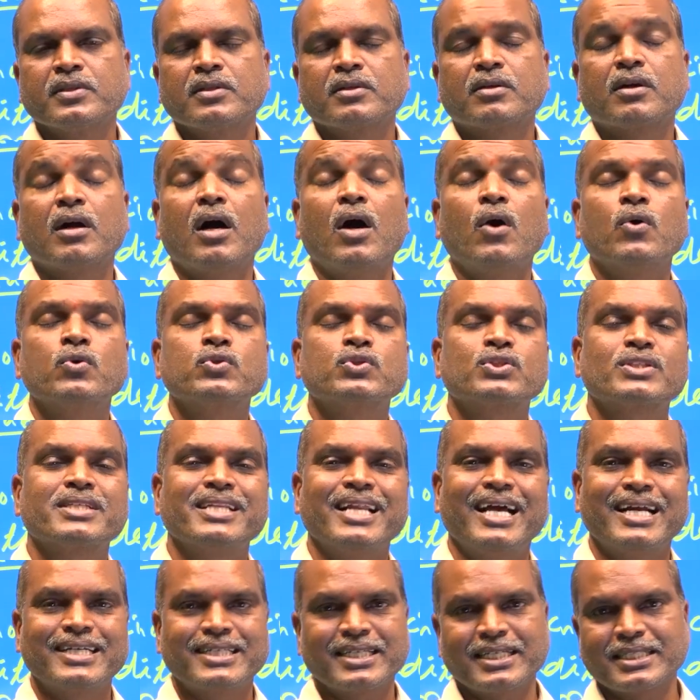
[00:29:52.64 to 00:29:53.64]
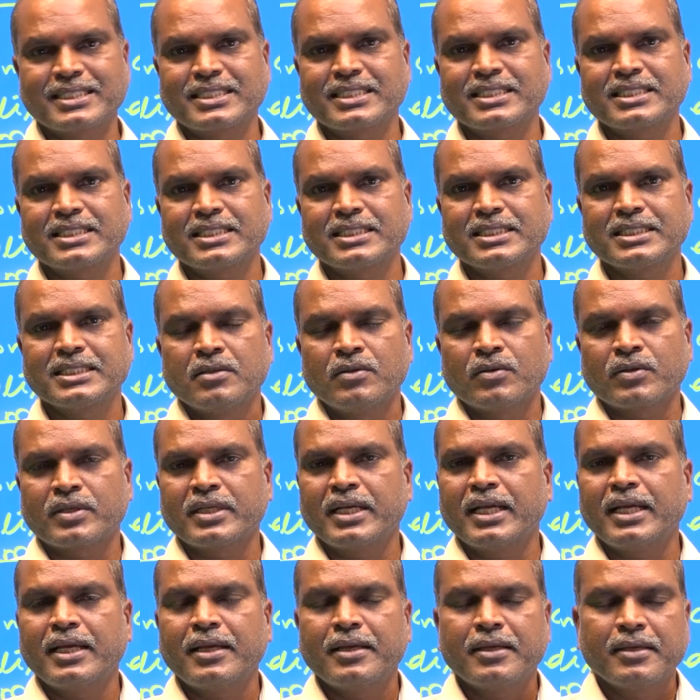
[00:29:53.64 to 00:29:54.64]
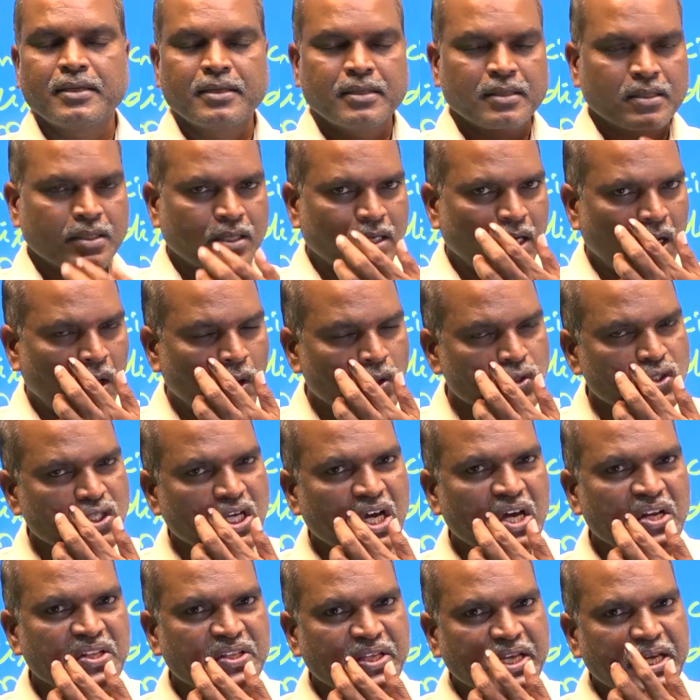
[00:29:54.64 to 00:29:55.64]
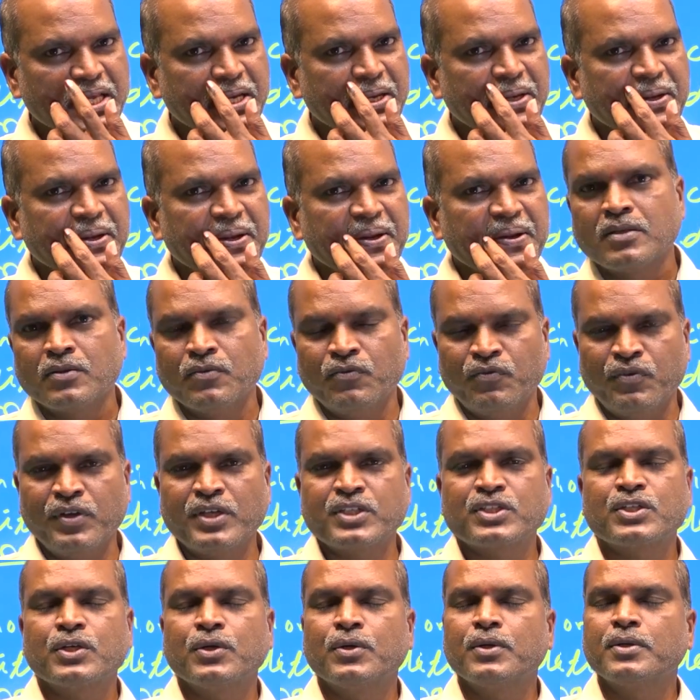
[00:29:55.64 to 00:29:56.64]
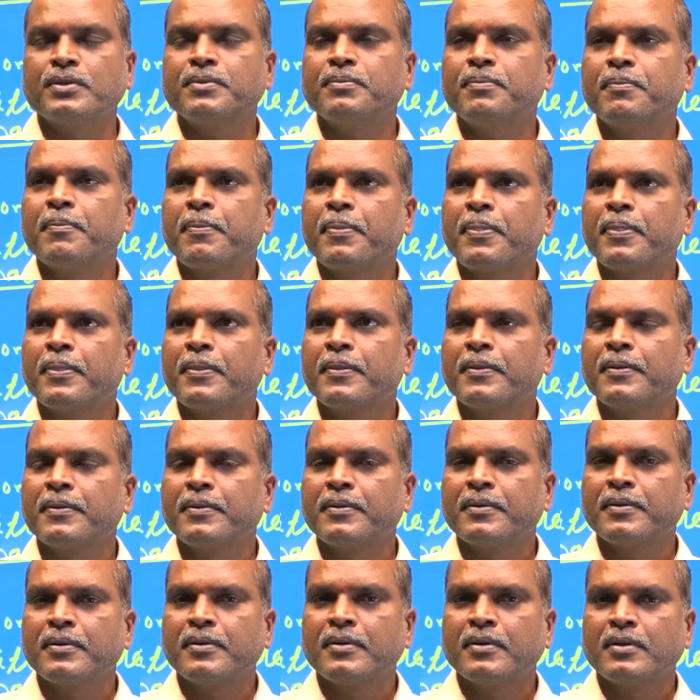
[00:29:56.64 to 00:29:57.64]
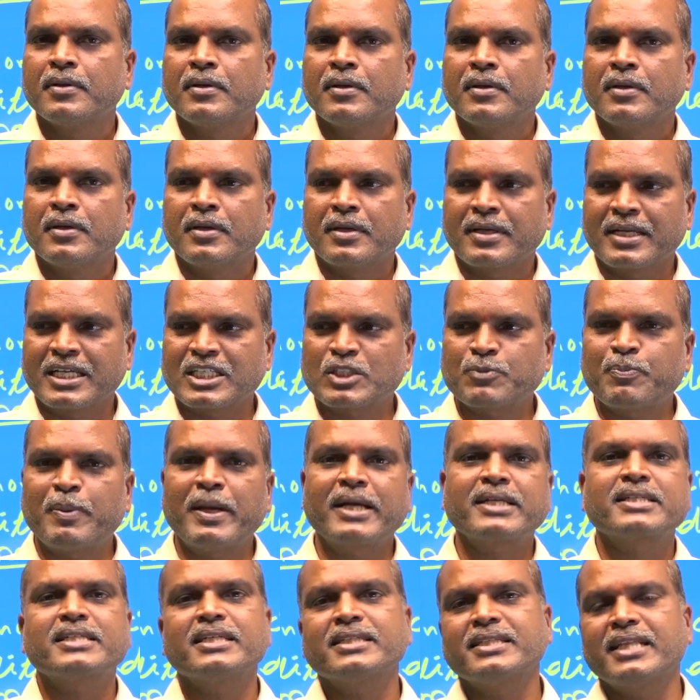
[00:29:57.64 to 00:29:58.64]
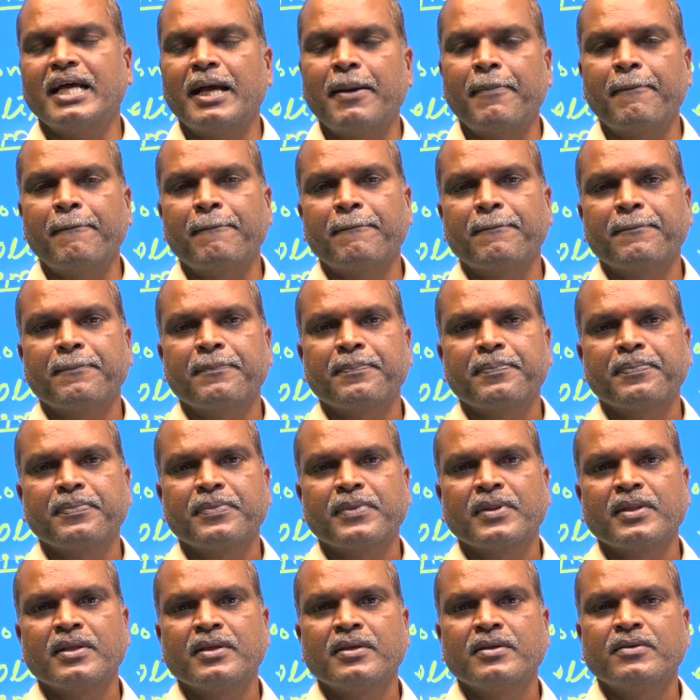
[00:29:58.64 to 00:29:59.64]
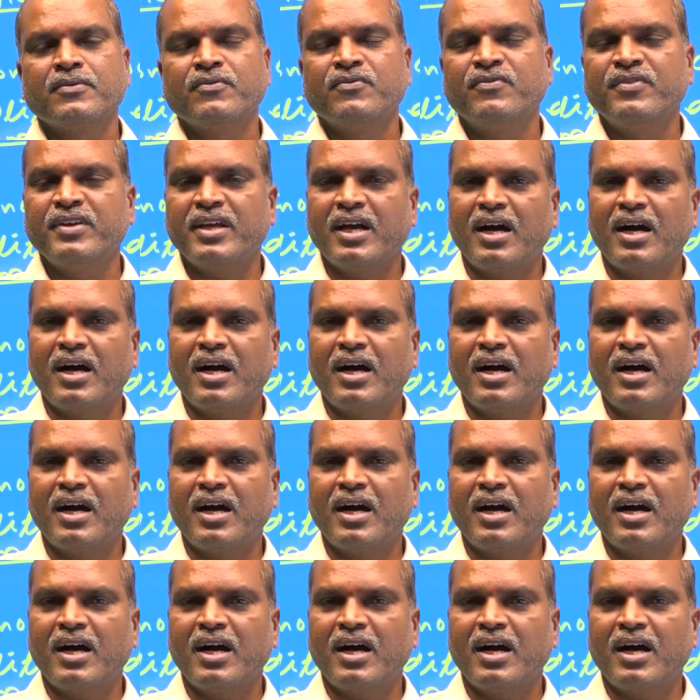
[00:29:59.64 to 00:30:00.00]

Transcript: cow slaughters. Okay, cows are there. We should respect them, we